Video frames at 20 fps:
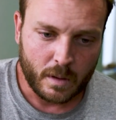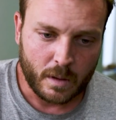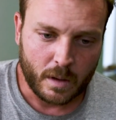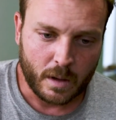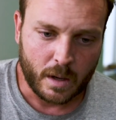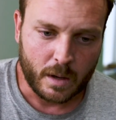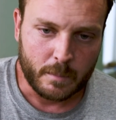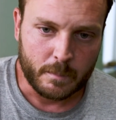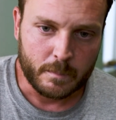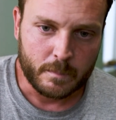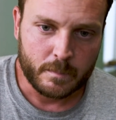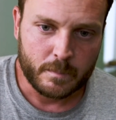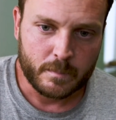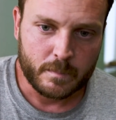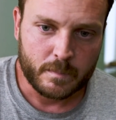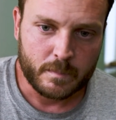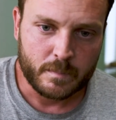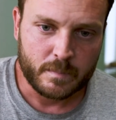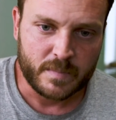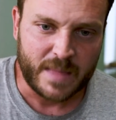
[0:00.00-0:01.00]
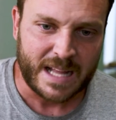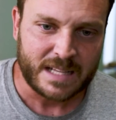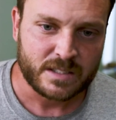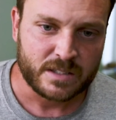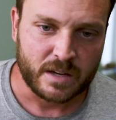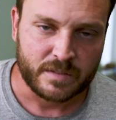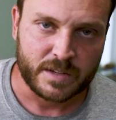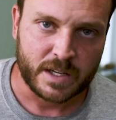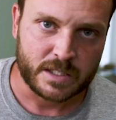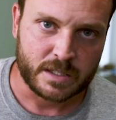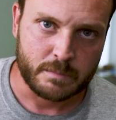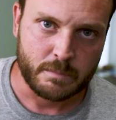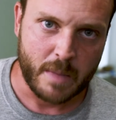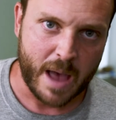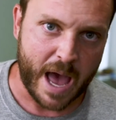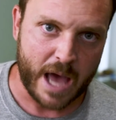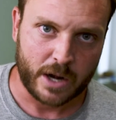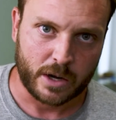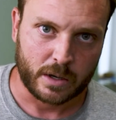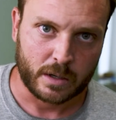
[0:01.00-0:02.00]
that stuff doesn't
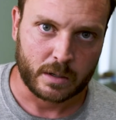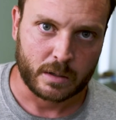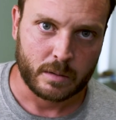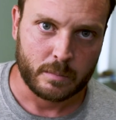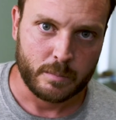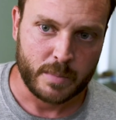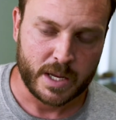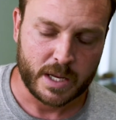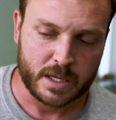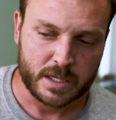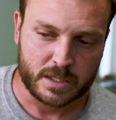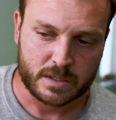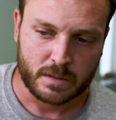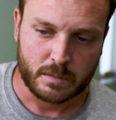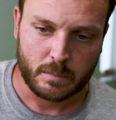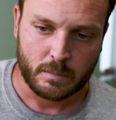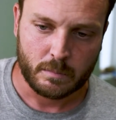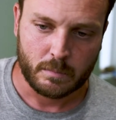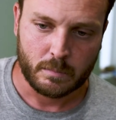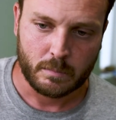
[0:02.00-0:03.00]
matter because